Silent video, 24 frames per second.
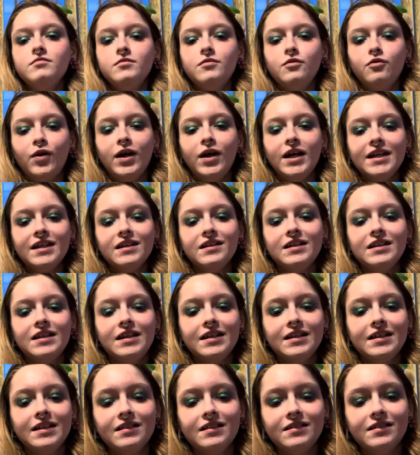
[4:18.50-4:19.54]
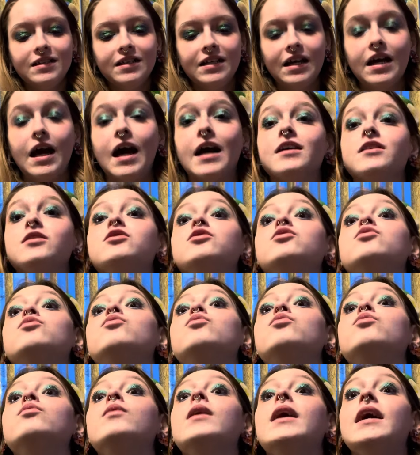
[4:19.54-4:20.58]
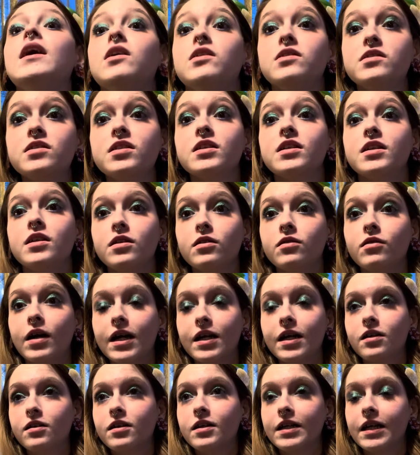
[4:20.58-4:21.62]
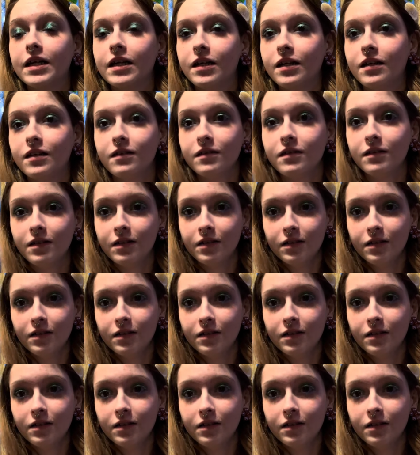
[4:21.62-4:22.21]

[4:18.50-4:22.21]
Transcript: Why did I not get this again? I swear to you, I could get it.